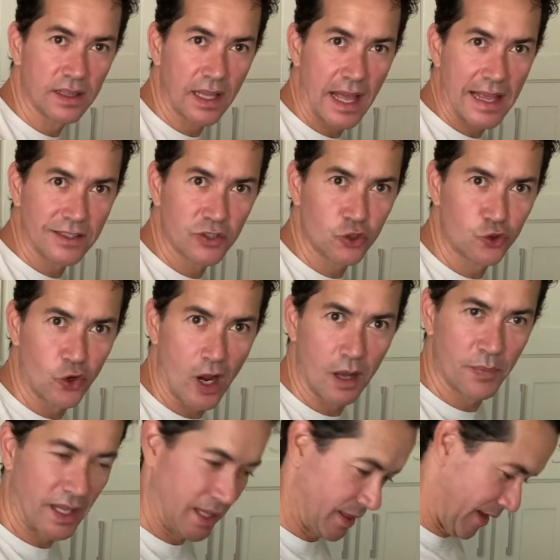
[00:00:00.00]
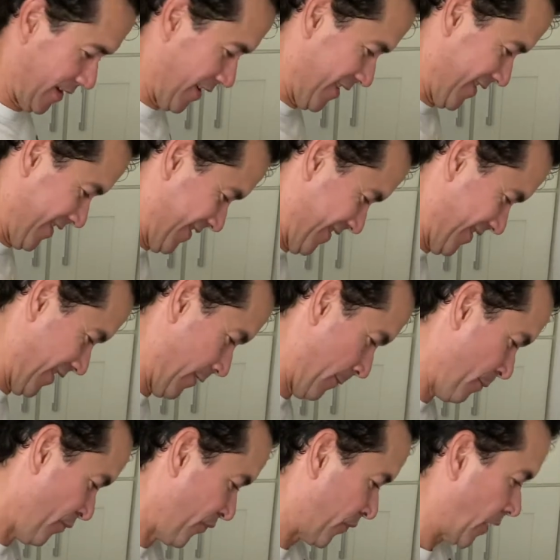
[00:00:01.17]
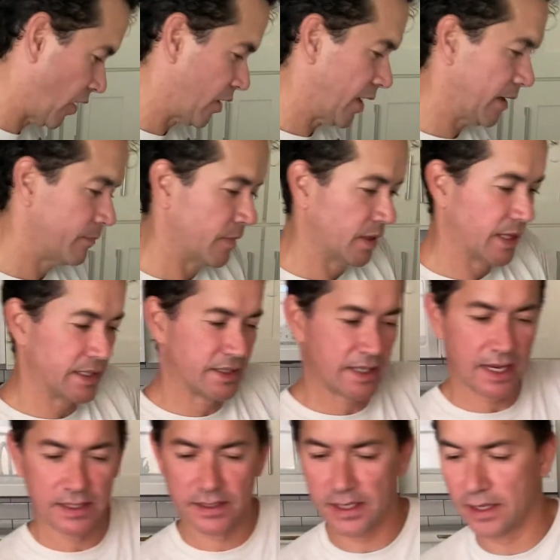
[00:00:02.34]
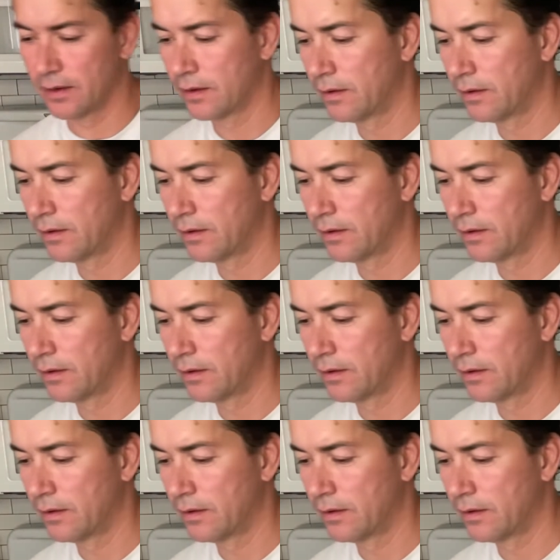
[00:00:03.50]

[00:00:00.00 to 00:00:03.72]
last drop in there. Okay, let's taste it.